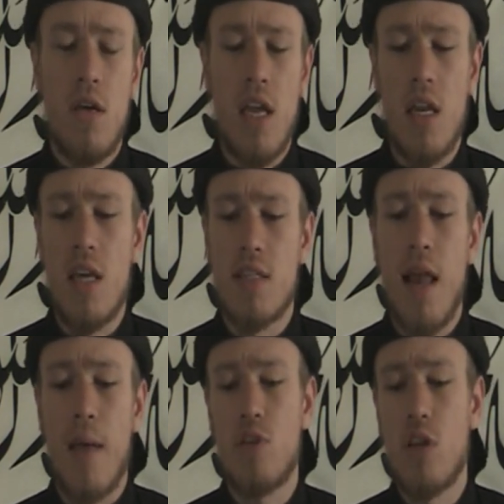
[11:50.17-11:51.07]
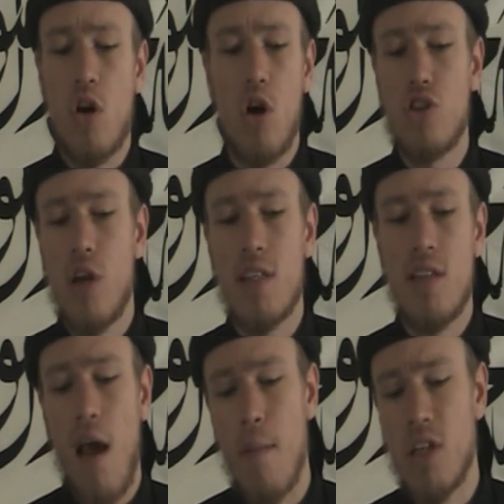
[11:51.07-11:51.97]
in Islam to the contrast of
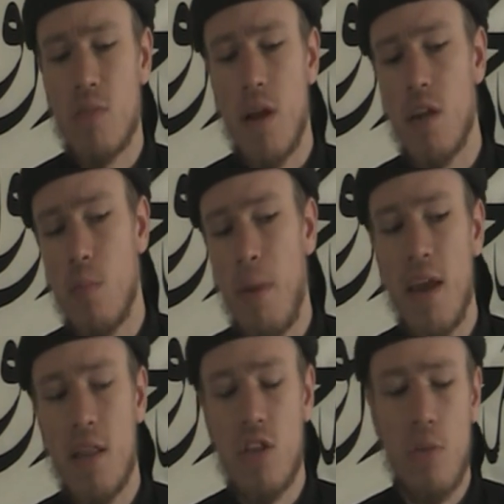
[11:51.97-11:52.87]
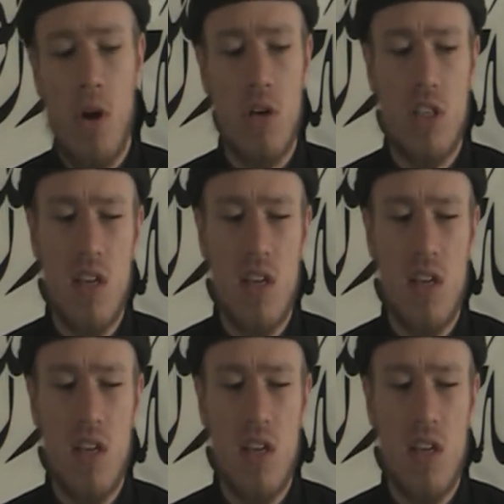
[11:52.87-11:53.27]
how much money you pay in the democracy.